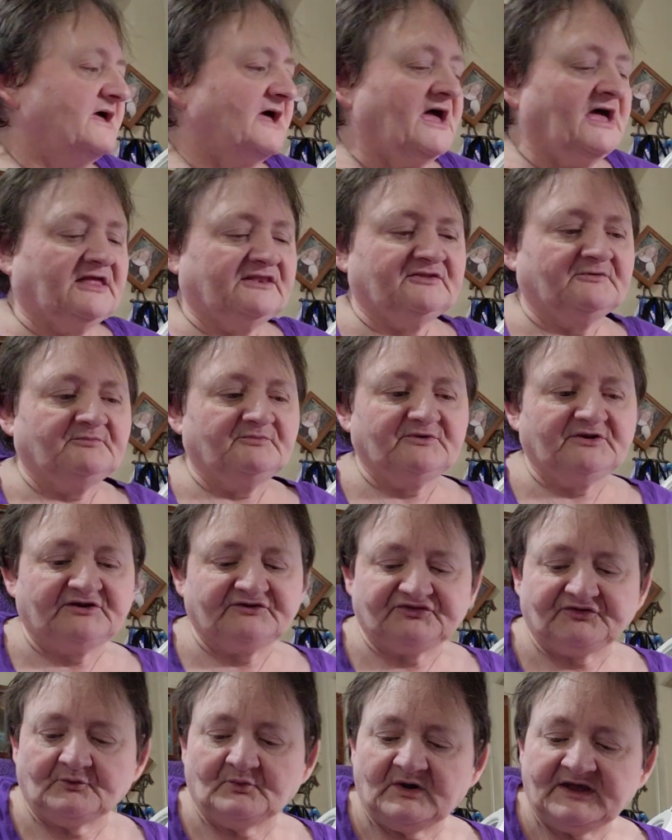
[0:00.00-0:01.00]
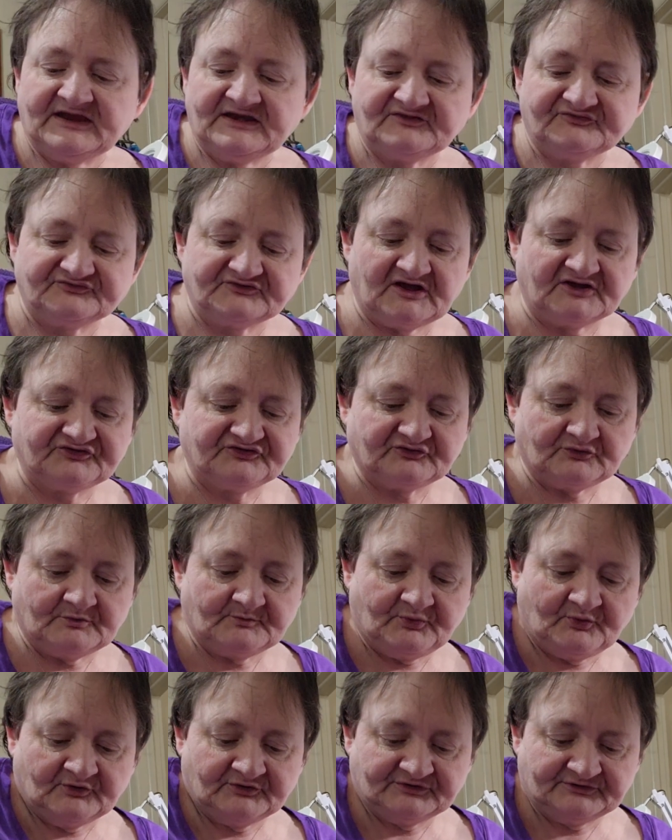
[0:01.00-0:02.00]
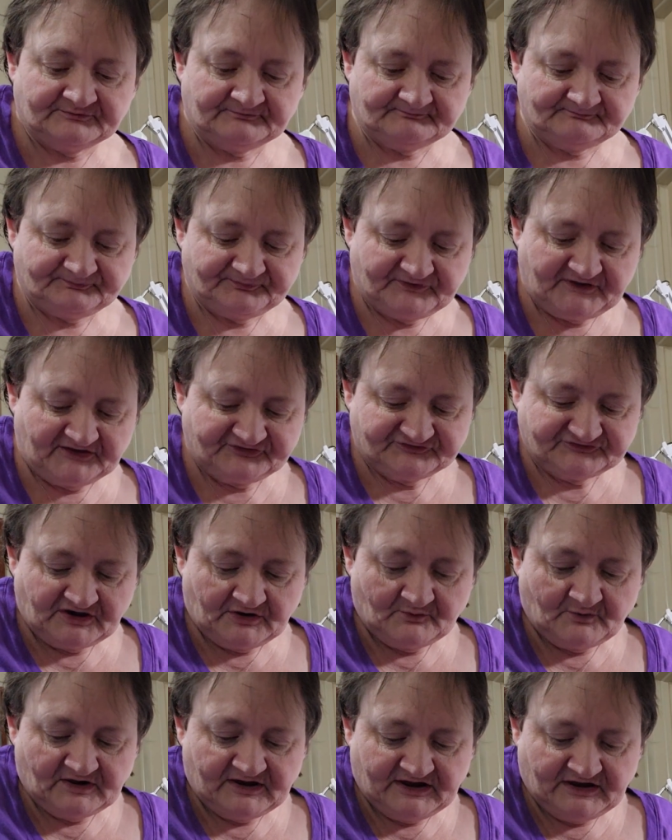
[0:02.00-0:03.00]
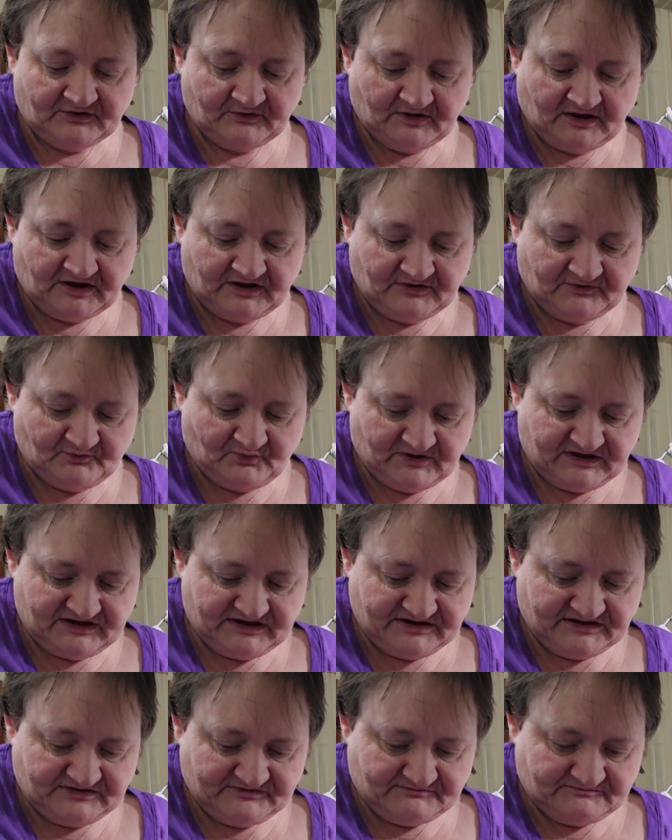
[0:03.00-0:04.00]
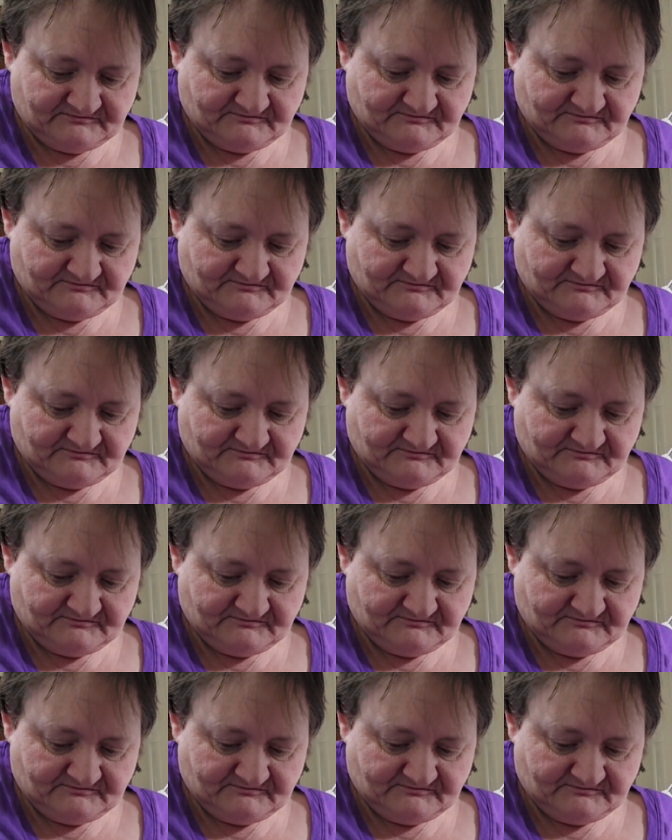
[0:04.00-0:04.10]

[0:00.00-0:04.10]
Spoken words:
And the weight is not so important. That's not why I weigh it.